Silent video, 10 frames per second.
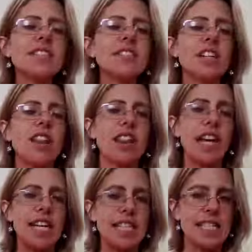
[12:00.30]
you've done
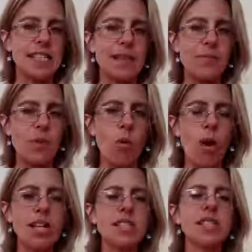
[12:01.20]
this,
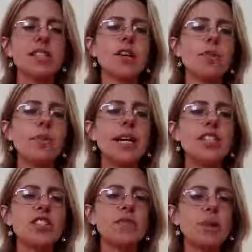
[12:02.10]
once your
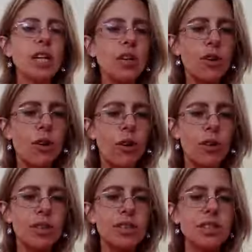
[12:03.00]
page has been
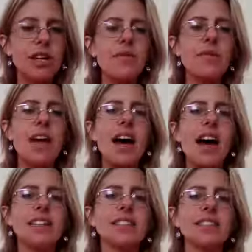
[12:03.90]
crawled
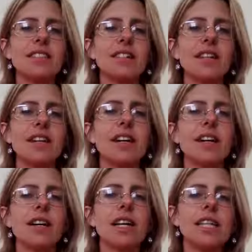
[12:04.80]
and
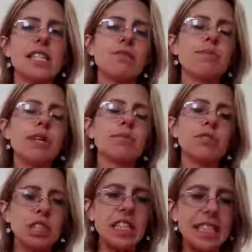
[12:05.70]
it's been
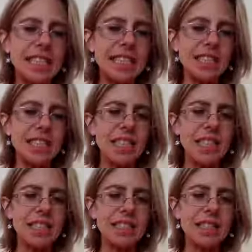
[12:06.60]
written in
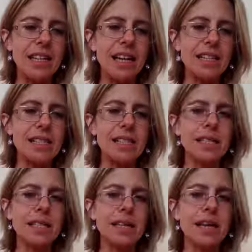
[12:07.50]
the
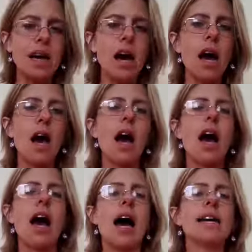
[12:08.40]
index,
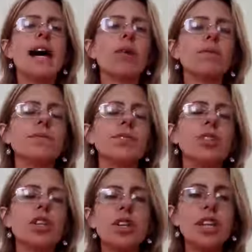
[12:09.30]
now, do
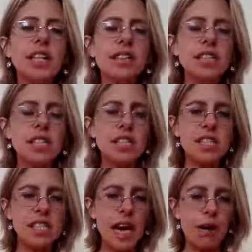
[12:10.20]
you think this
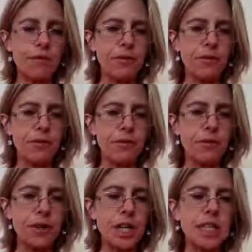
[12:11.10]
is enough
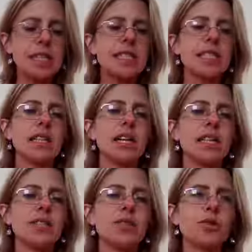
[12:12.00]
for it
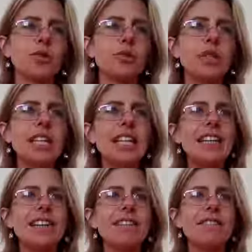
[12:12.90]
to
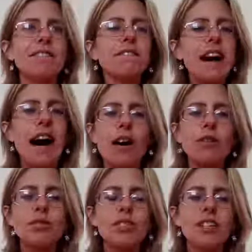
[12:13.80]
be
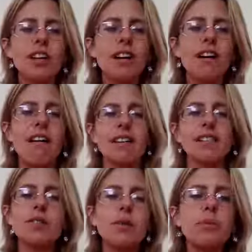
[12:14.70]
found
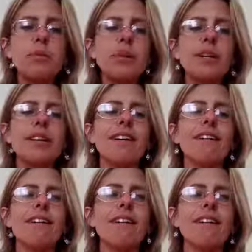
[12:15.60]
and to
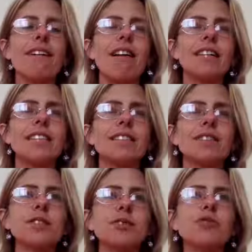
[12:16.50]
appear and
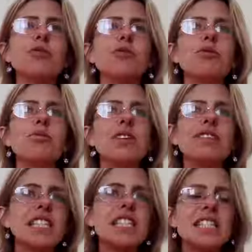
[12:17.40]
to be
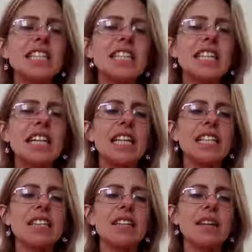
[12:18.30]

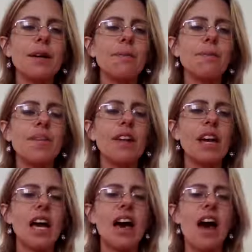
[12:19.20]
visited?
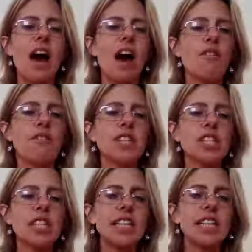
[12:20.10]

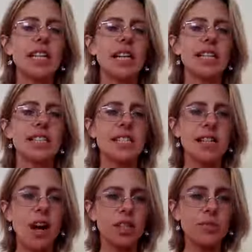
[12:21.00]
Unfortunately, it's
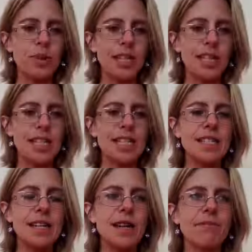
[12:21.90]
not,
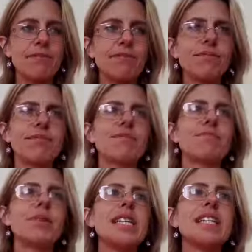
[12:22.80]
because
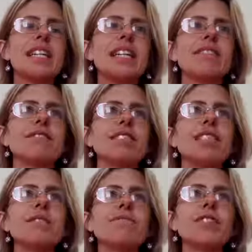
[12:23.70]
basically
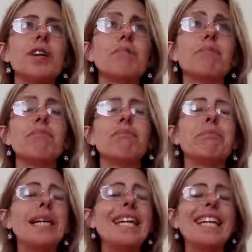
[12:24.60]
there are
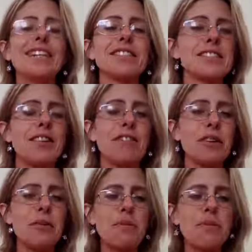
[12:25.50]
billions
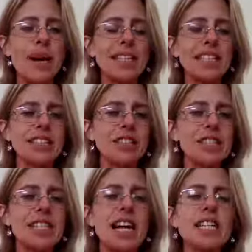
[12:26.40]
of
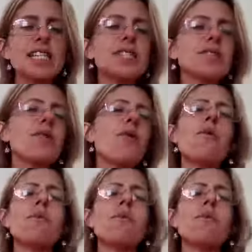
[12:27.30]
competitors. There are so